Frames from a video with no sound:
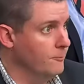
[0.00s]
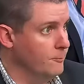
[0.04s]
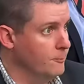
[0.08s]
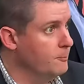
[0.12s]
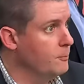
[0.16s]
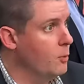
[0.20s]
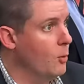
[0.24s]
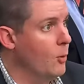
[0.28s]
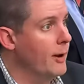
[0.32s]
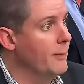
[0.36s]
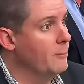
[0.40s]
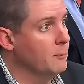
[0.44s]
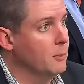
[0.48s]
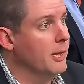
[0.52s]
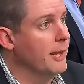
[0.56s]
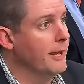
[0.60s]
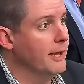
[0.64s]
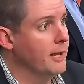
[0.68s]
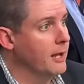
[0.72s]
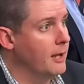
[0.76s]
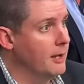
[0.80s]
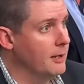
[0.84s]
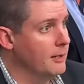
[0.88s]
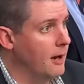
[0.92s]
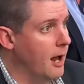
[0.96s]
point
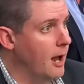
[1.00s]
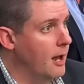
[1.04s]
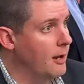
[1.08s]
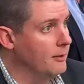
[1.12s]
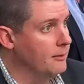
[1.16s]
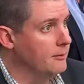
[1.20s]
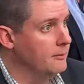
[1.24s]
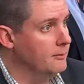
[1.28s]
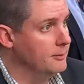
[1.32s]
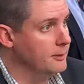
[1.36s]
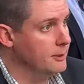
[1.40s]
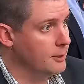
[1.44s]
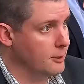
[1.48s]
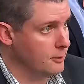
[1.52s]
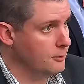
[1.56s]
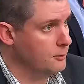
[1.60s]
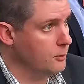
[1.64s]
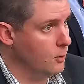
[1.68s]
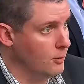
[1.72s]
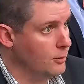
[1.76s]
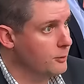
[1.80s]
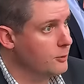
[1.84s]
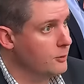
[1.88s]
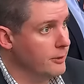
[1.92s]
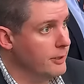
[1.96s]
blank on
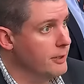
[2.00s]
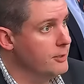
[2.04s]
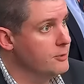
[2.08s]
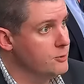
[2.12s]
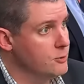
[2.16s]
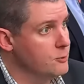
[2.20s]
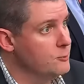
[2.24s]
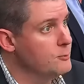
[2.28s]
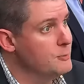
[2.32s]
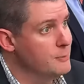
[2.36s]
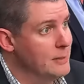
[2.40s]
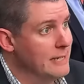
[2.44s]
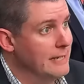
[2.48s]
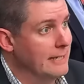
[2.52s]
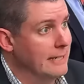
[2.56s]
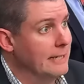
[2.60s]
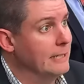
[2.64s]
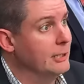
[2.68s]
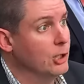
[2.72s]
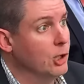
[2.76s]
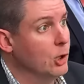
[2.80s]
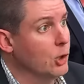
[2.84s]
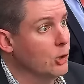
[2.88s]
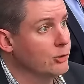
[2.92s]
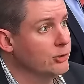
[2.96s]
North Korean troops being
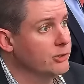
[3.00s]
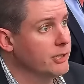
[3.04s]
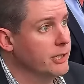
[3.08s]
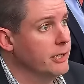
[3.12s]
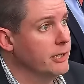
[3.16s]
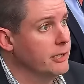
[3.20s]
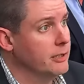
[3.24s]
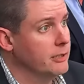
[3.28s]
in Kursk.